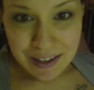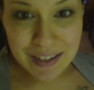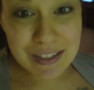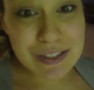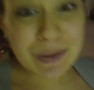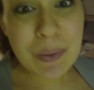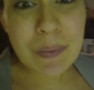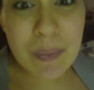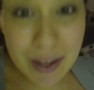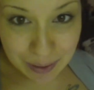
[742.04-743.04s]
It is
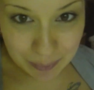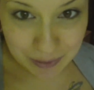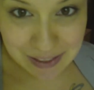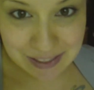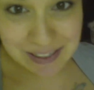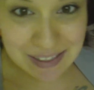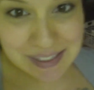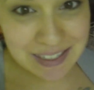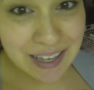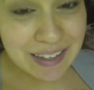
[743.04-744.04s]
quite a
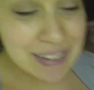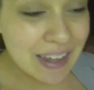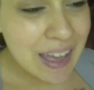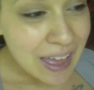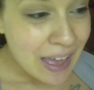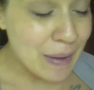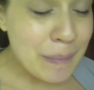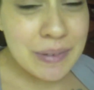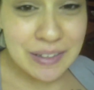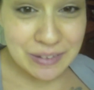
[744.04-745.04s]
process, and
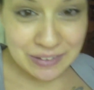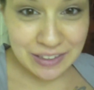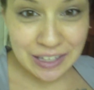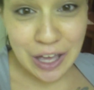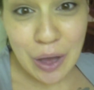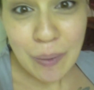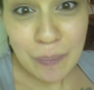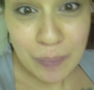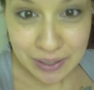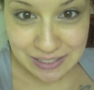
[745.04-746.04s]
I'm literally
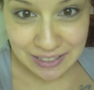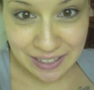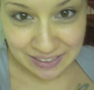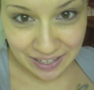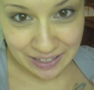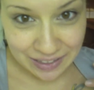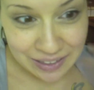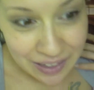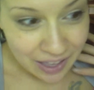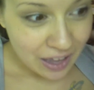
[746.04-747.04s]
winded and like
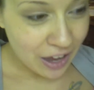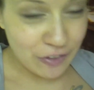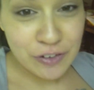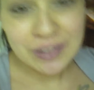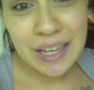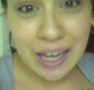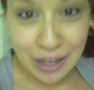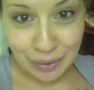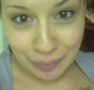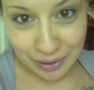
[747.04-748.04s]
I feel like I
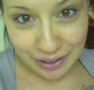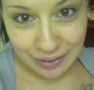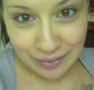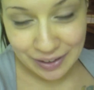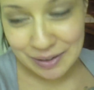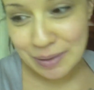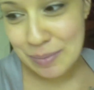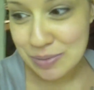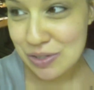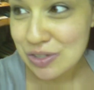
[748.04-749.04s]
gotta work out, and I
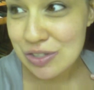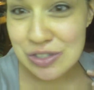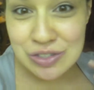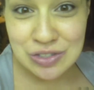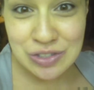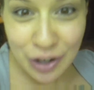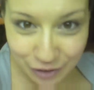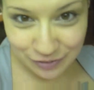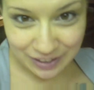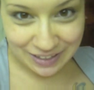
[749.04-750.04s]
am
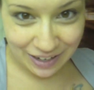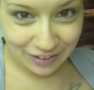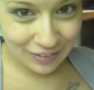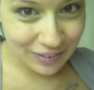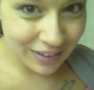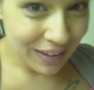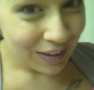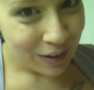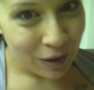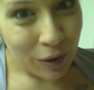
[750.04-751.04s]
starving now.
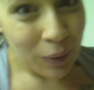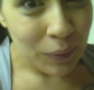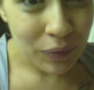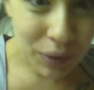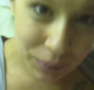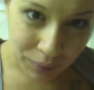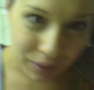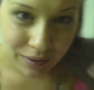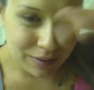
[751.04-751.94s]
Phew.